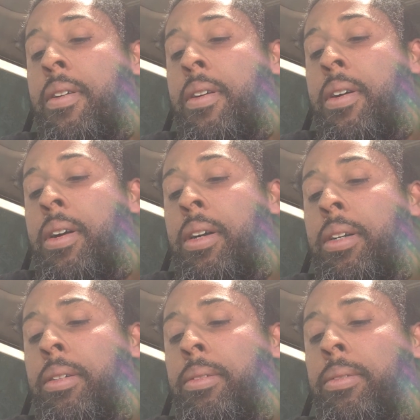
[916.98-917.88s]

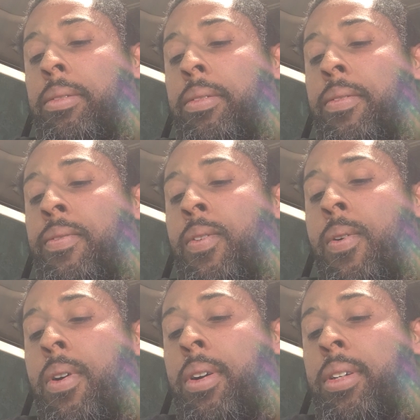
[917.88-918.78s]
Uh,
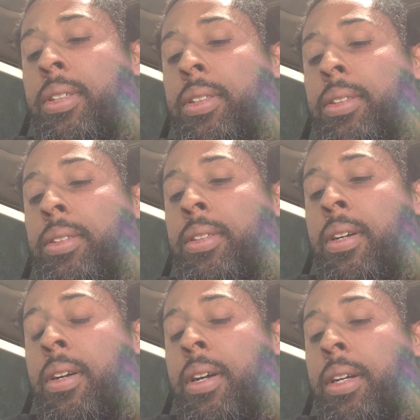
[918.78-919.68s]
four.
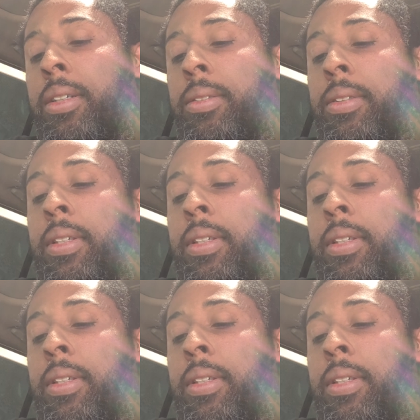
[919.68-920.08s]
All right.